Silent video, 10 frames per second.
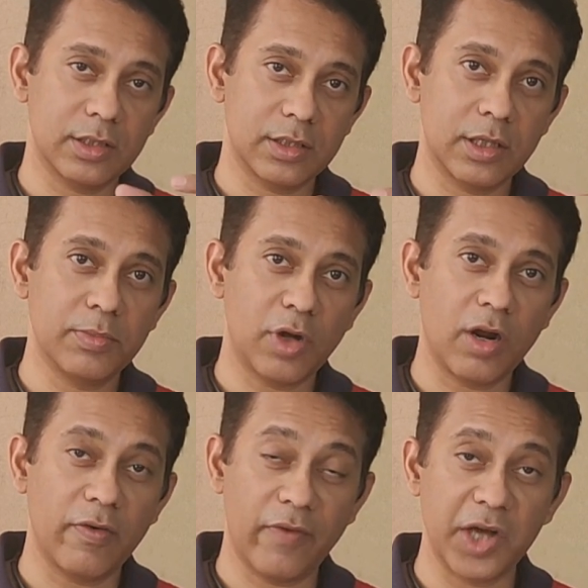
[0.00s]
some
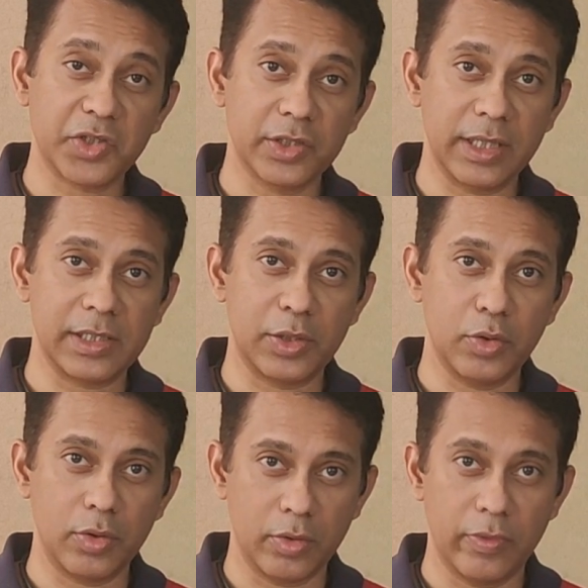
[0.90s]
sort of washers, as I
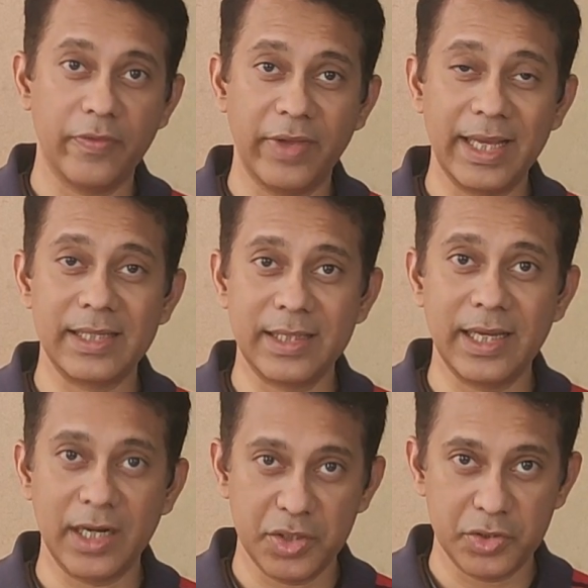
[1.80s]
told you, if in case
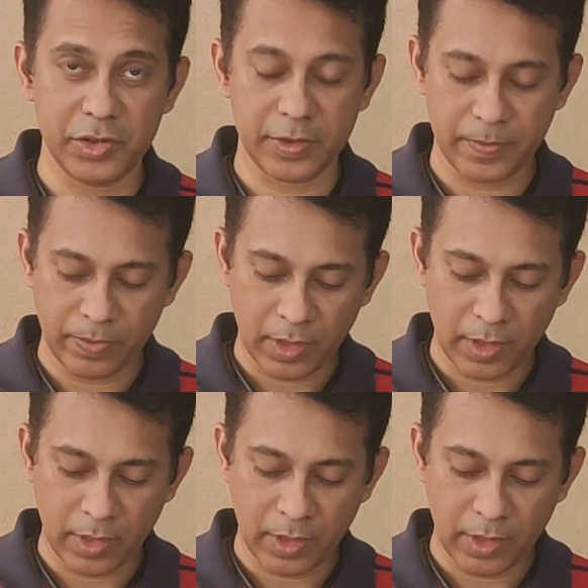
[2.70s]
they are injured.